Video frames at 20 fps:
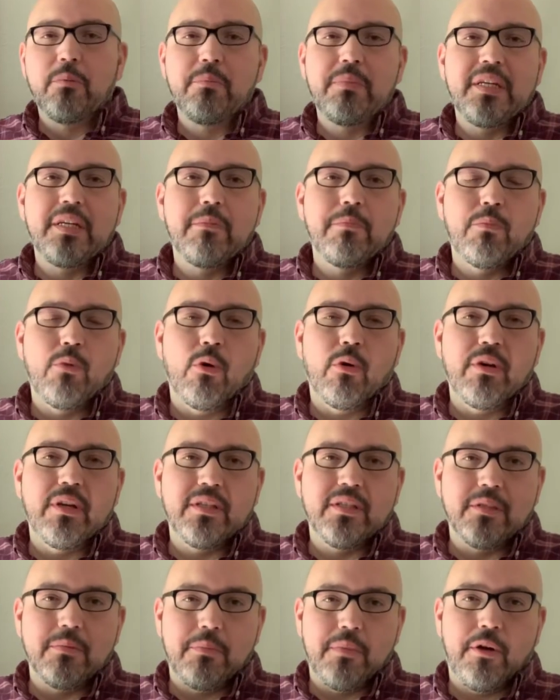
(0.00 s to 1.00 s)
being born
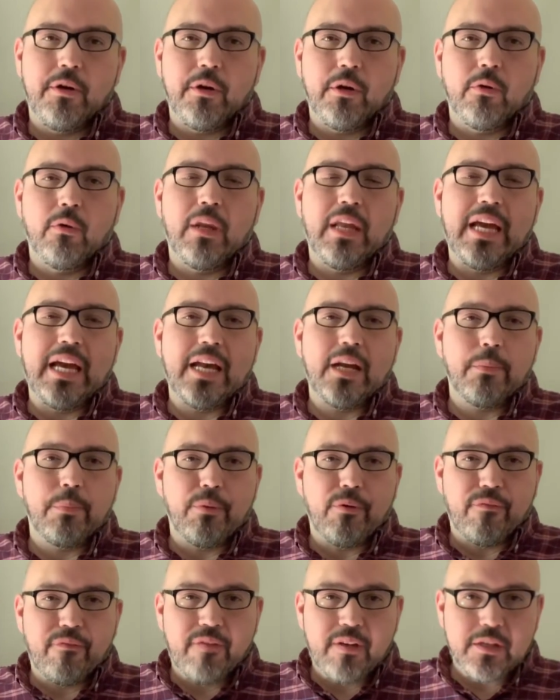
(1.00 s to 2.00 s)
is a miracle. I had a
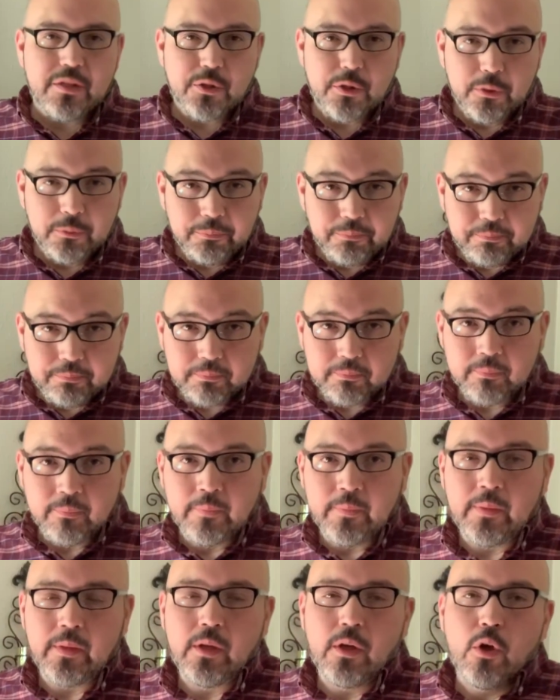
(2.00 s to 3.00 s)
professor
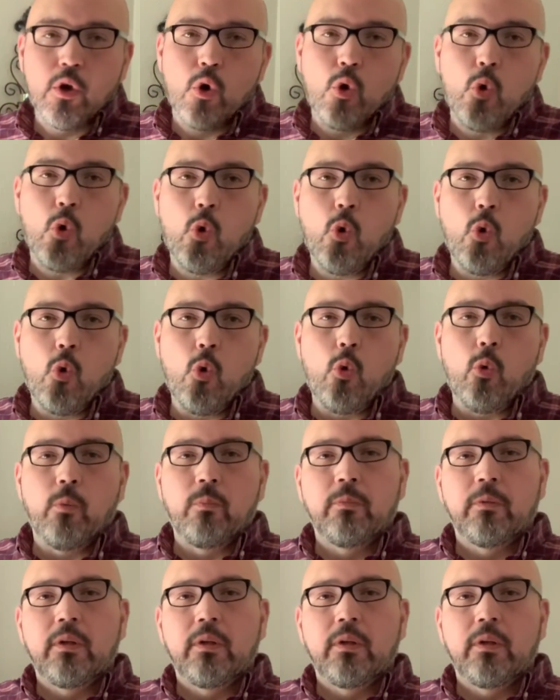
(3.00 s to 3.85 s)
who